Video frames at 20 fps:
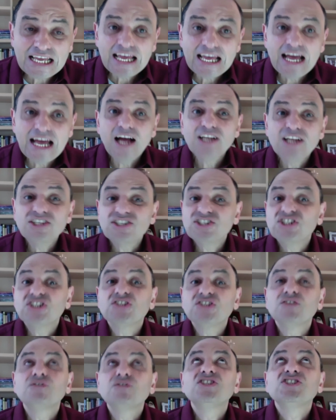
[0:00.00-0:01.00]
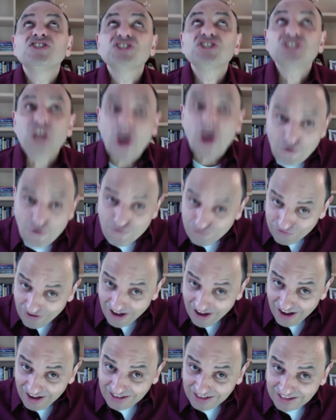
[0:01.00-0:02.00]
so
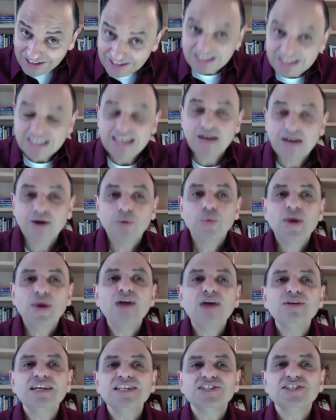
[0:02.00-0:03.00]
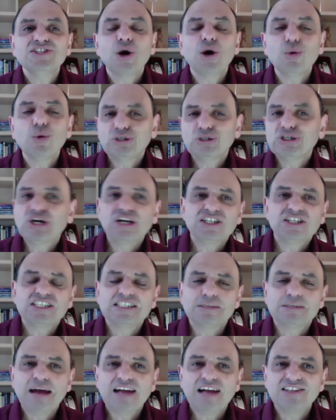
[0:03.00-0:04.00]
far, we only told churches
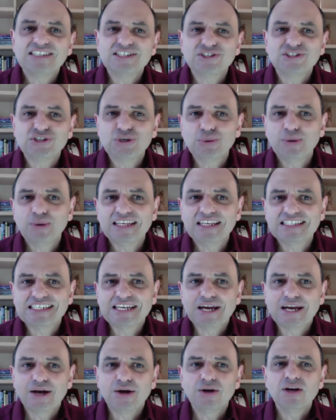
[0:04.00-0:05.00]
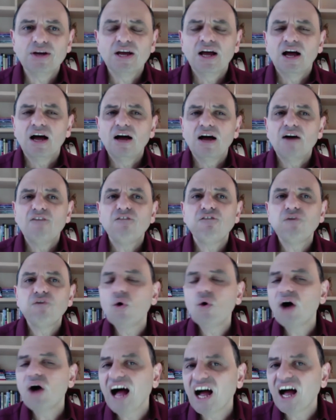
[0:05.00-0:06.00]
about it 2 weeks ago.
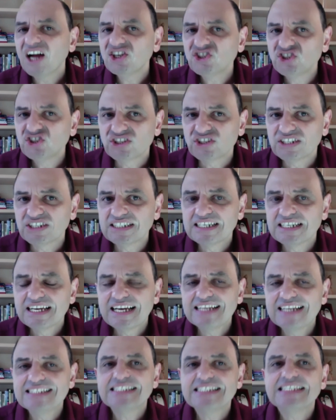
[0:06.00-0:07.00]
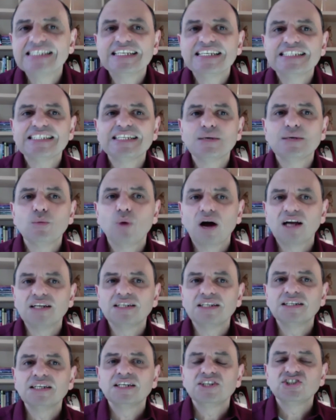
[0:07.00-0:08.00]
461
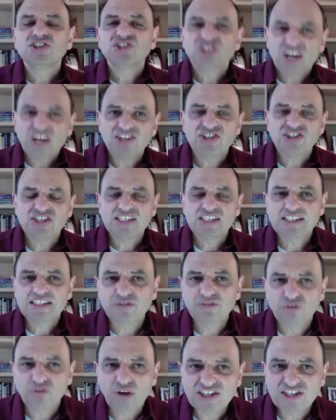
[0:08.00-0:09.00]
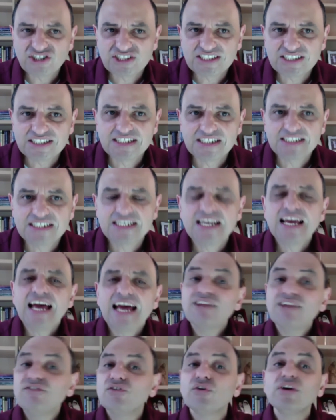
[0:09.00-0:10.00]
churches have registered. And if
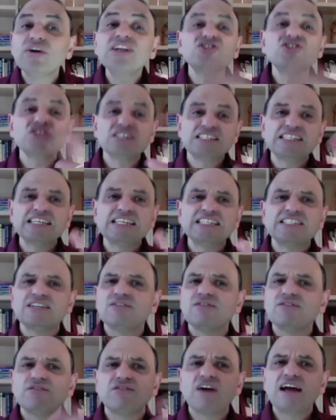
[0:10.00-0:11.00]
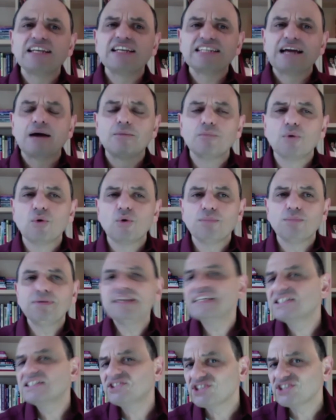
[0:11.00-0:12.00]
you're interested to find out more, please
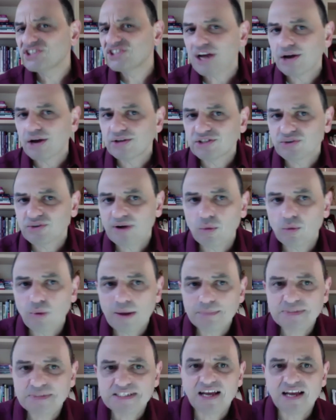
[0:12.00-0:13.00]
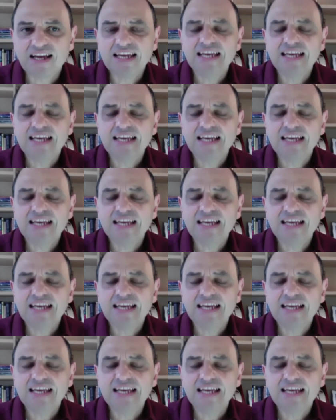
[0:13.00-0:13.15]
just go to our website,